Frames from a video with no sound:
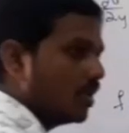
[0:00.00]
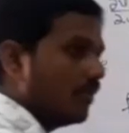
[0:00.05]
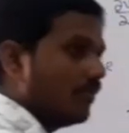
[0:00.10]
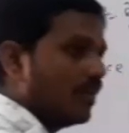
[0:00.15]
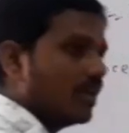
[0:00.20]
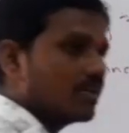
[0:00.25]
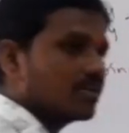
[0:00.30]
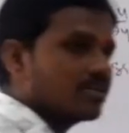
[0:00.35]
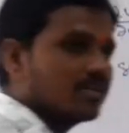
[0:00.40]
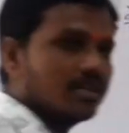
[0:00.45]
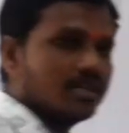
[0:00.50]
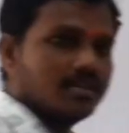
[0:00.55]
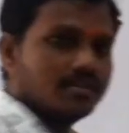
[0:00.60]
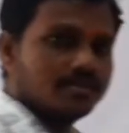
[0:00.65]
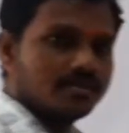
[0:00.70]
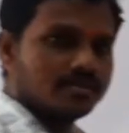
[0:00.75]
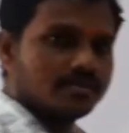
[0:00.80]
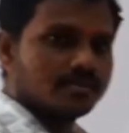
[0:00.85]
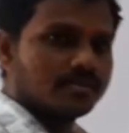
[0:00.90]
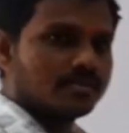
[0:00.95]
the function
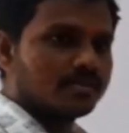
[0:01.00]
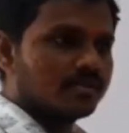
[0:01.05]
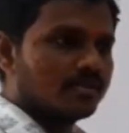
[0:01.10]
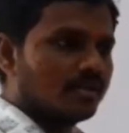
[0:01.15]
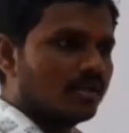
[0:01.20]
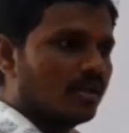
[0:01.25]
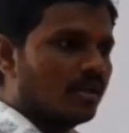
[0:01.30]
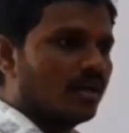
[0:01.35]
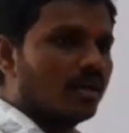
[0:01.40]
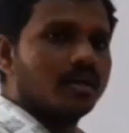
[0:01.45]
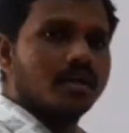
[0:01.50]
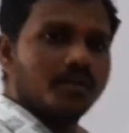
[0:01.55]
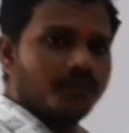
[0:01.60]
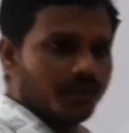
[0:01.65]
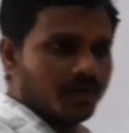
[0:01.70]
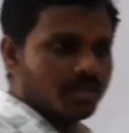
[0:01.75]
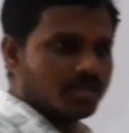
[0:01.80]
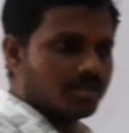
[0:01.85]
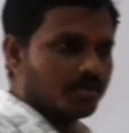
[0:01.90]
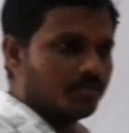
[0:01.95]
is
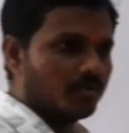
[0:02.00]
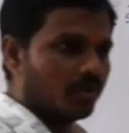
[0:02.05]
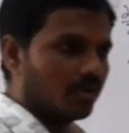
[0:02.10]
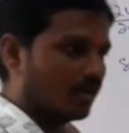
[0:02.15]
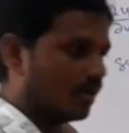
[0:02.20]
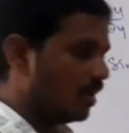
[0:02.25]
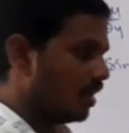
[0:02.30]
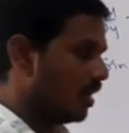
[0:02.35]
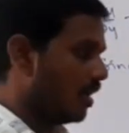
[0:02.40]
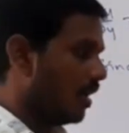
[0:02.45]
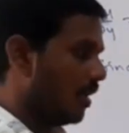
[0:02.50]
differentiable.